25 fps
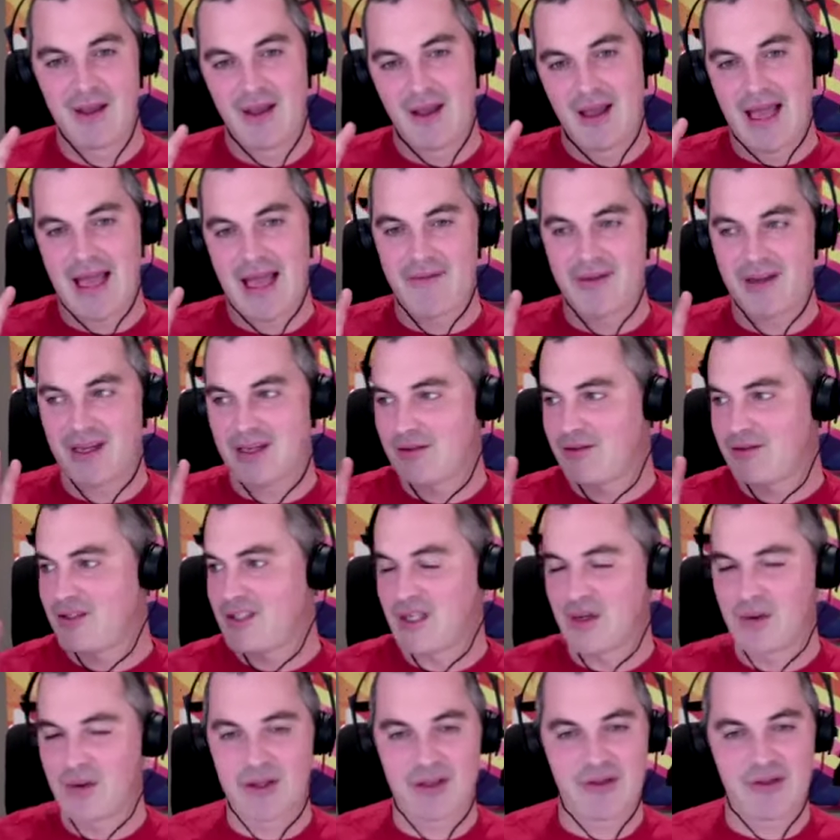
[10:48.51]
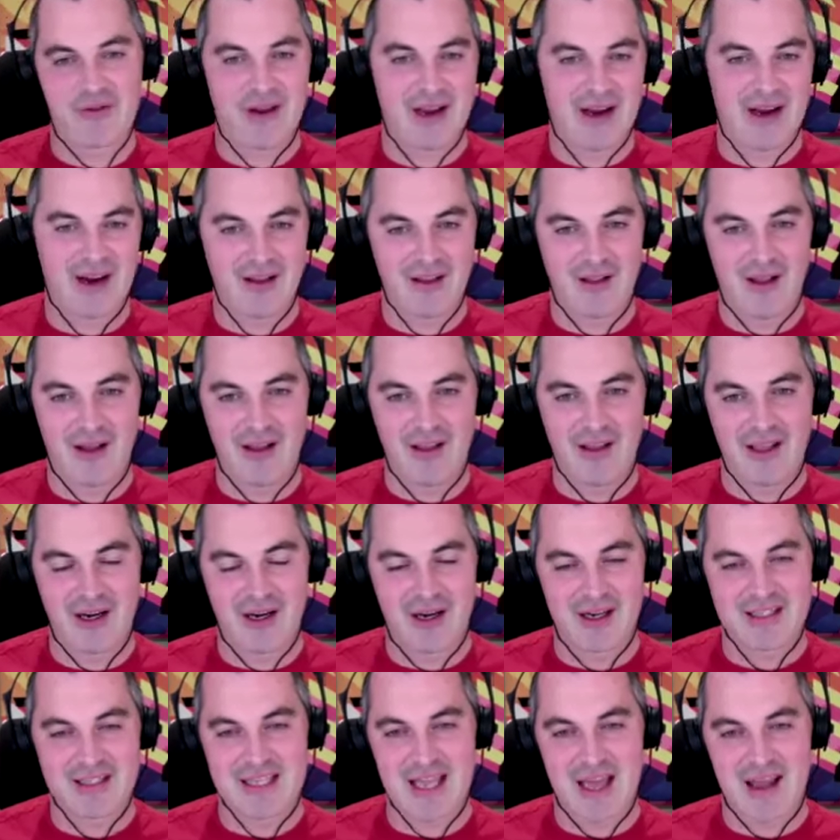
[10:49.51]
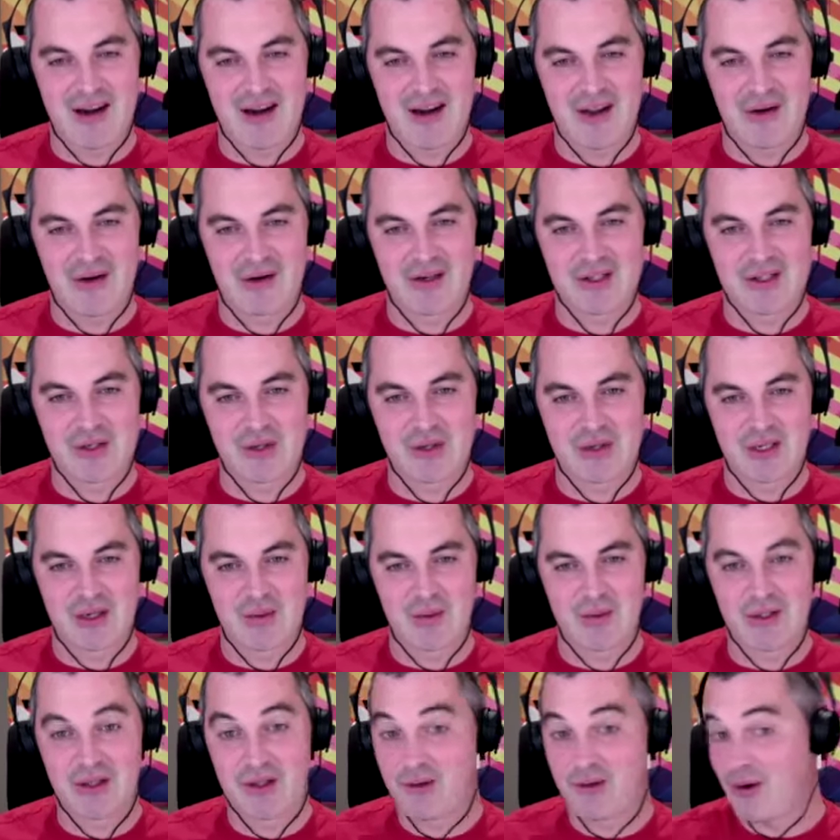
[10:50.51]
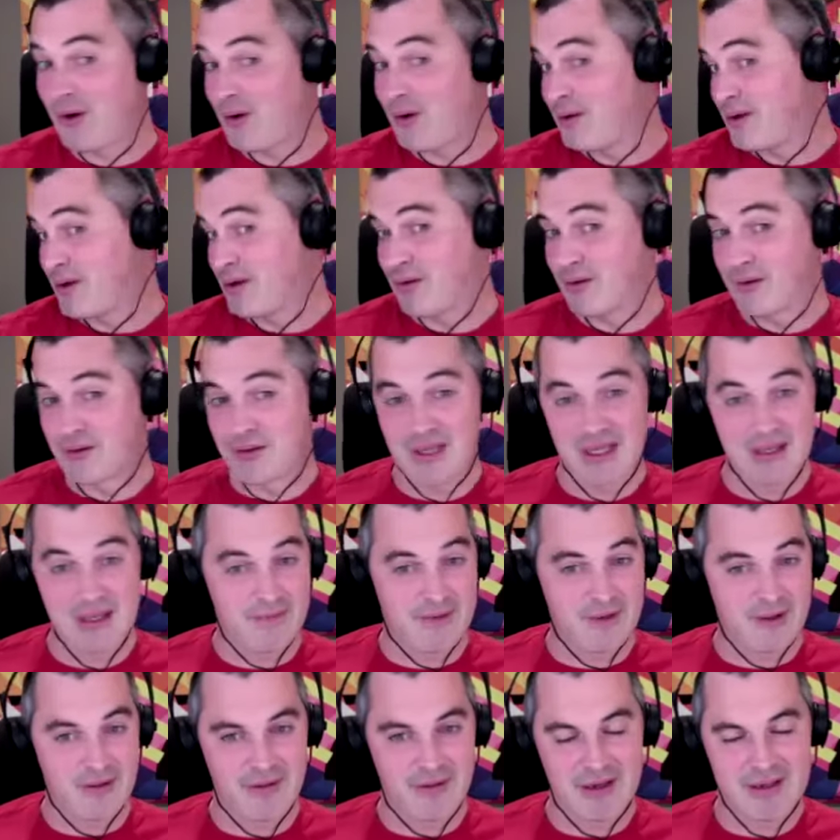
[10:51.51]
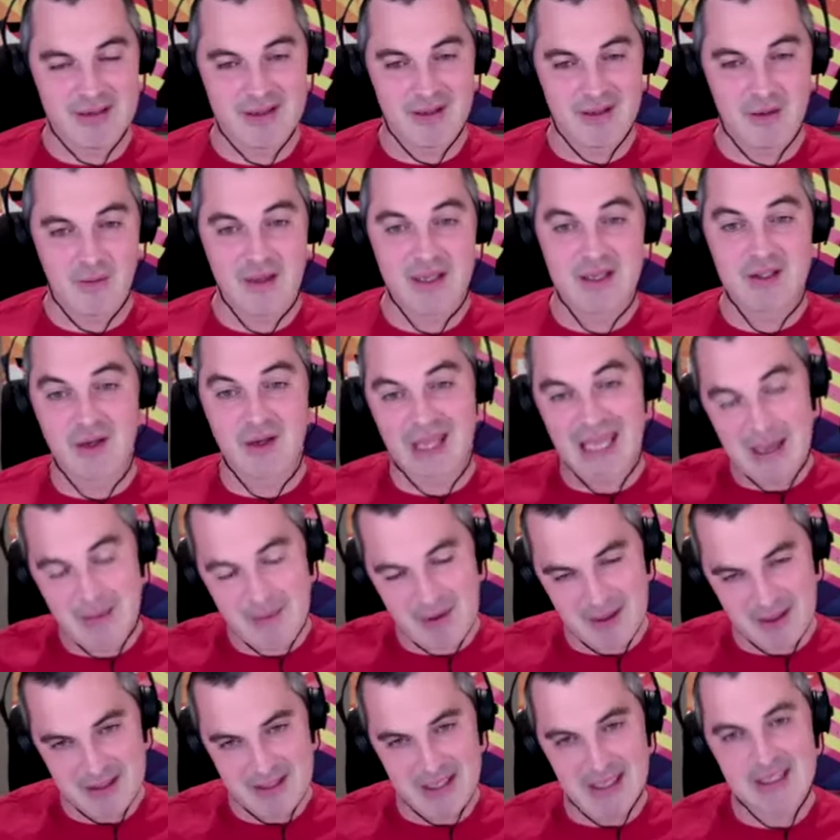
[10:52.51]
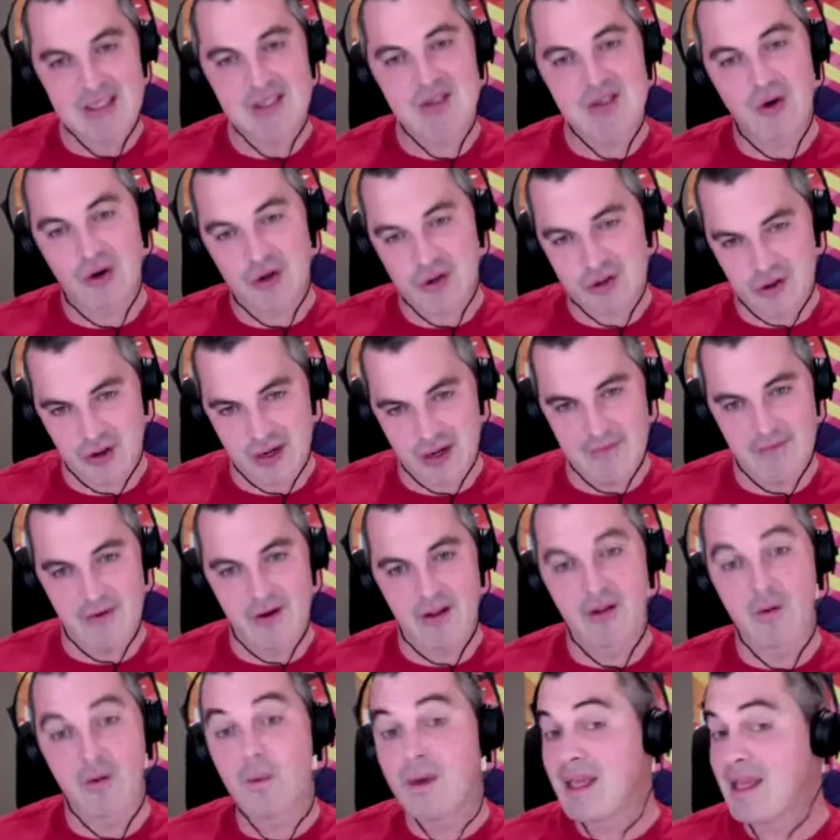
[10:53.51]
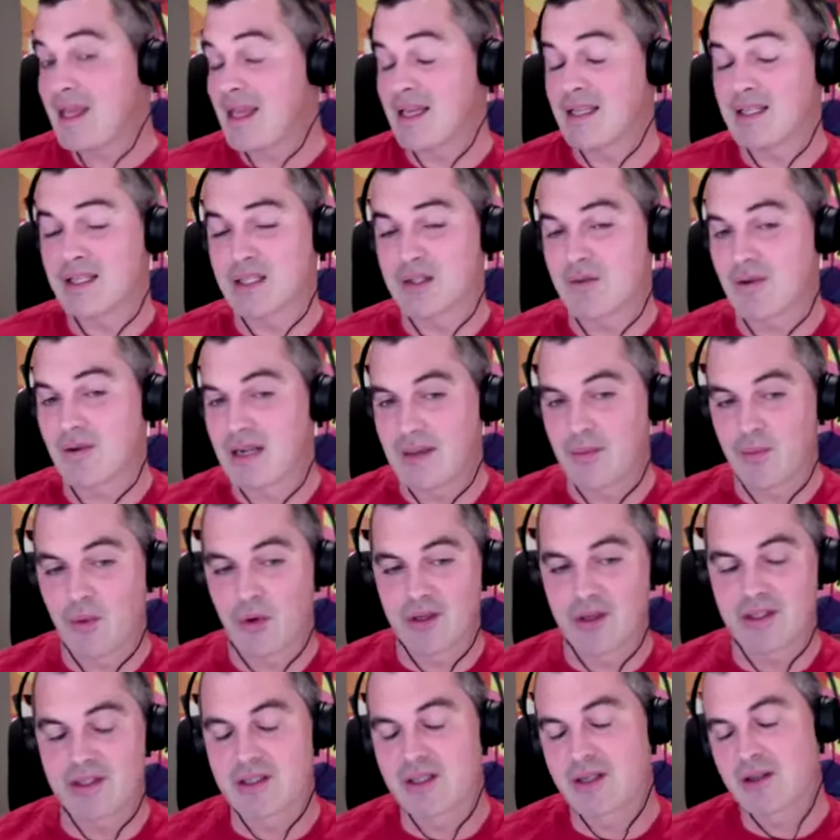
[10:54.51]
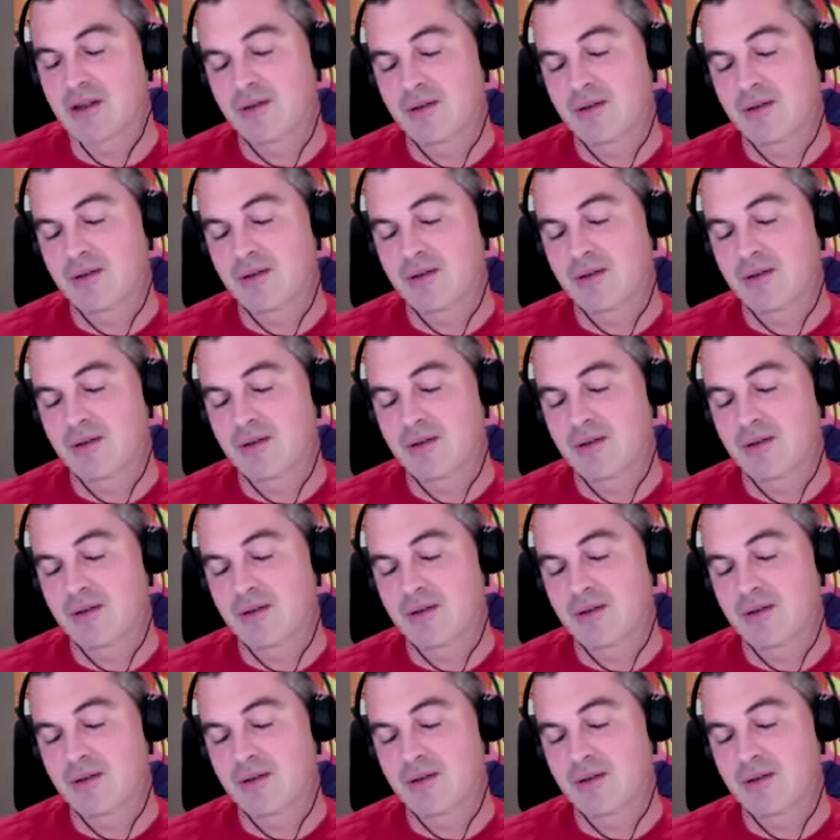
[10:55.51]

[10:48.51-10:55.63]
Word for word: Having a 2 or 3 hour lie-in on a Saturday or a Sunday will throw your routine for the rest of the week. So keeping to that structure, even on the weekends, is really important.